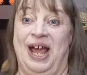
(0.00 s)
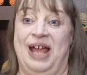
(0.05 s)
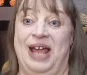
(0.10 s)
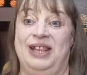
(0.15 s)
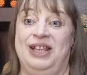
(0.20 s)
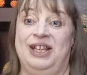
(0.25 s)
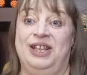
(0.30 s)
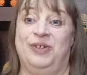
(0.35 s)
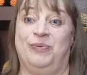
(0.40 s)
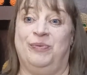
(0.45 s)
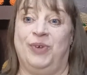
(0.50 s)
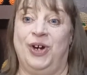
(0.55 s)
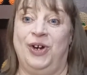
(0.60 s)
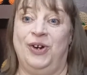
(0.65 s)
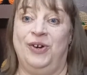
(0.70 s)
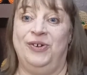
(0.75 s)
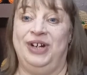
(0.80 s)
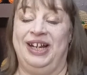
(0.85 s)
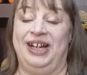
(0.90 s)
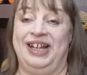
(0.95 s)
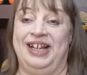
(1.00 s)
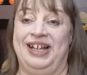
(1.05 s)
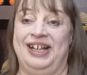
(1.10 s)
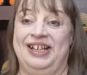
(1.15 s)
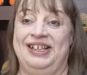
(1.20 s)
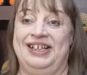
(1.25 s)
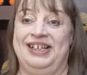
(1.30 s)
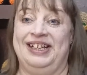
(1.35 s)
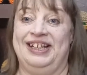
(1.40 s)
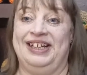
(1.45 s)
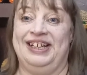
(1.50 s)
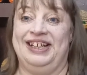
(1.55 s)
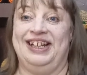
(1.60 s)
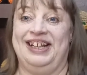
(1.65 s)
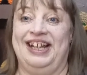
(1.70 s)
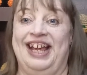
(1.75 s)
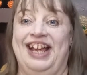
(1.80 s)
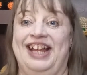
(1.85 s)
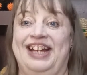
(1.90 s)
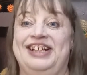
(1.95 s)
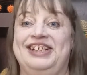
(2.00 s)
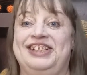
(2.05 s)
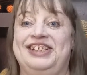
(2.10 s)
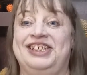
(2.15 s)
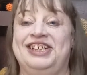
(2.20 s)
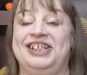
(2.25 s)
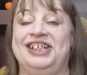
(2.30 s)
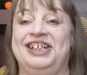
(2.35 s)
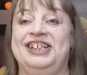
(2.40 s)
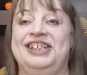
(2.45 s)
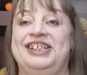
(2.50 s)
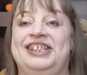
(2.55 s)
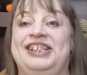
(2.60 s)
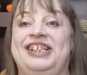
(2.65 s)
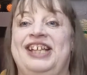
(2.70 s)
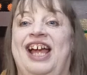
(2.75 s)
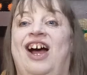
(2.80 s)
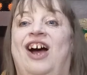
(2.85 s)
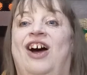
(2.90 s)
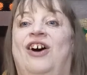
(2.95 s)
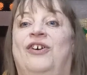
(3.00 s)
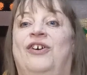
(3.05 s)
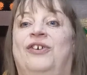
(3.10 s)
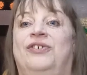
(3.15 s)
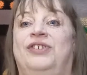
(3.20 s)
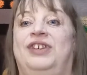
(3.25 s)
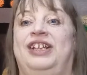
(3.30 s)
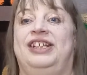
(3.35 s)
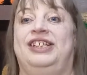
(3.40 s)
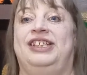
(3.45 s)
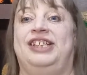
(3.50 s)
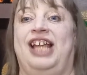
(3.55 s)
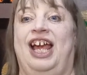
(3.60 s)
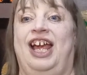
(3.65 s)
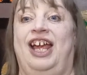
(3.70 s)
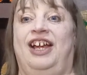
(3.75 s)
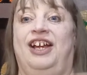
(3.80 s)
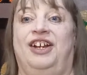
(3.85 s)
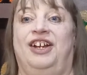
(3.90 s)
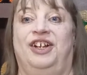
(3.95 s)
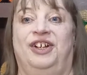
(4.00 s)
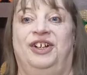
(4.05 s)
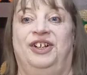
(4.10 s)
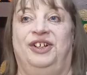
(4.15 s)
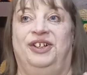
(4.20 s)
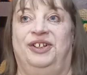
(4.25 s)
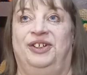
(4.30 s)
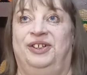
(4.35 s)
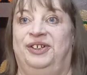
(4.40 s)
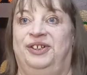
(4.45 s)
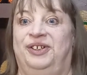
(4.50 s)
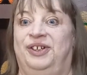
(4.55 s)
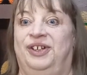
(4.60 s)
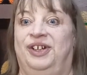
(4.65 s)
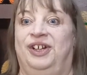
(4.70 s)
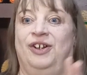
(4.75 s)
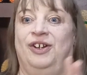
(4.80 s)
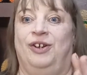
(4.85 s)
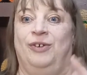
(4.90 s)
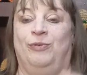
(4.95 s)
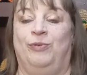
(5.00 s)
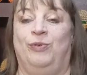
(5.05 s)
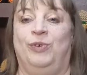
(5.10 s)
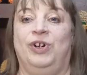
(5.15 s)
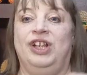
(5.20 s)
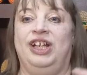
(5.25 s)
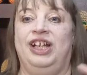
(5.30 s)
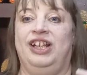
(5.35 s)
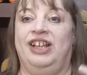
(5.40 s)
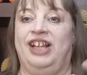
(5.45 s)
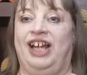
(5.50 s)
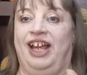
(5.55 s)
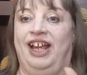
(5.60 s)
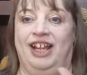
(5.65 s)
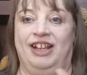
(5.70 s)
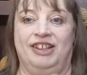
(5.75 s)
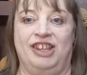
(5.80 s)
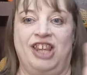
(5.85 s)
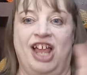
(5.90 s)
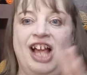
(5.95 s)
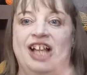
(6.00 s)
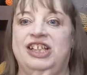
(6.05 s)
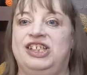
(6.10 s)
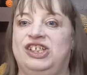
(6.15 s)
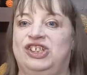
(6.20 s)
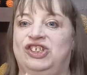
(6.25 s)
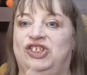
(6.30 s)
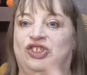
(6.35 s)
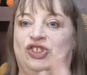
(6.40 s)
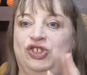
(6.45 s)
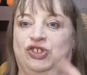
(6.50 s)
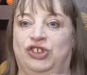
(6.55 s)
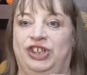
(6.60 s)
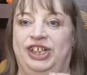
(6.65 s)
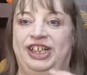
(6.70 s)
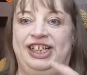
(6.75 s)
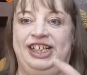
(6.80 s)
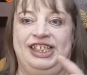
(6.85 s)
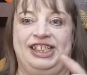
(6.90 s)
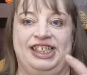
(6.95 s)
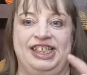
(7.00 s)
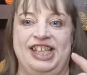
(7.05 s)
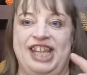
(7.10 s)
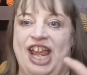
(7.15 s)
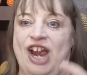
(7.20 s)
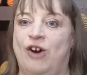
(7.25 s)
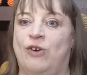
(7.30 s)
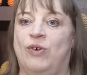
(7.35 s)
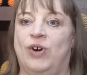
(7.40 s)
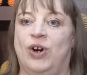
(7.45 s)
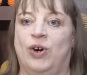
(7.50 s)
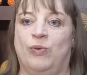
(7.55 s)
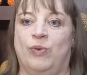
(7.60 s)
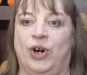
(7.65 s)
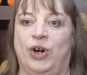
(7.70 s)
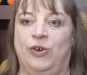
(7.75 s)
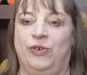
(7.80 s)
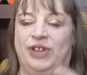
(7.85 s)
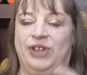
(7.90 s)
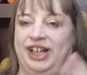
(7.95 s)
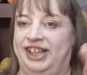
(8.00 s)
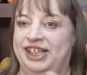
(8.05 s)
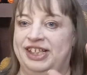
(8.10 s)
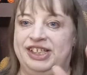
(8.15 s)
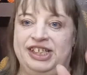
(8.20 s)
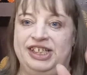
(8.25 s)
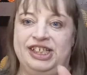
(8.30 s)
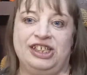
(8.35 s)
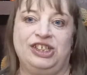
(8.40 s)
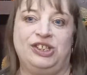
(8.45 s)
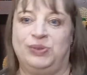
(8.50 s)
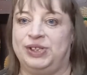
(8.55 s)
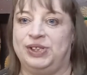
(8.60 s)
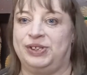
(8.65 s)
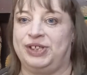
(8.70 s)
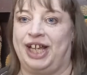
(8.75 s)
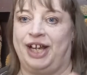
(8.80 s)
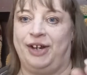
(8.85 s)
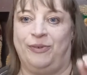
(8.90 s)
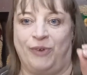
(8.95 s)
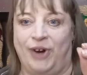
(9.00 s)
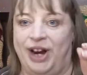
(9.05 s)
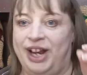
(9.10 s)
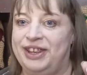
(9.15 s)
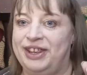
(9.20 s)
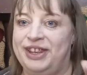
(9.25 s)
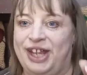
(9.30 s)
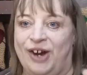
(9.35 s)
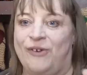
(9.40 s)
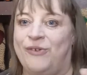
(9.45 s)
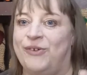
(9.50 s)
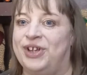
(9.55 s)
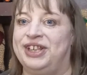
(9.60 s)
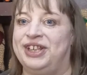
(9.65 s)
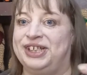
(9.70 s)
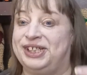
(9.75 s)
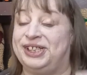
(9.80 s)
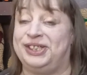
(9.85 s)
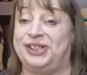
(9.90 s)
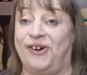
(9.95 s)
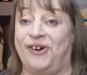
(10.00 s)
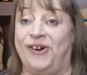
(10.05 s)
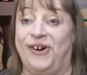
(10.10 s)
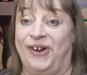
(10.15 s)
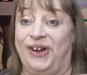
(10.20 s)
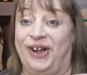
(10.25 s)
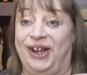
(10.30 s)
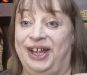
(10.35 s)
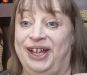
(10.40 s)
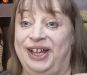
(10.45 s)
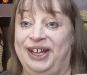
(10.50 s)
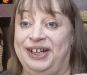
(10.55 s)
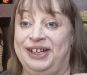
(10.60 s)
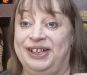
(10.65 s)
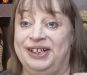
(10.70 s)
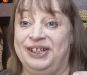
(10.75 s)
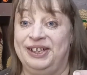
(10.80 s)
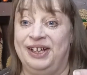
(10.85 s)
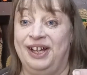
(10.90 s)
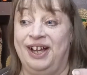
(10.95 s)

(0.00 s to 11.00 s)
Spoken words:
And then the road ended and it took us down this like, really like lots of trees, narrow road, like the ditch was like right there on the side.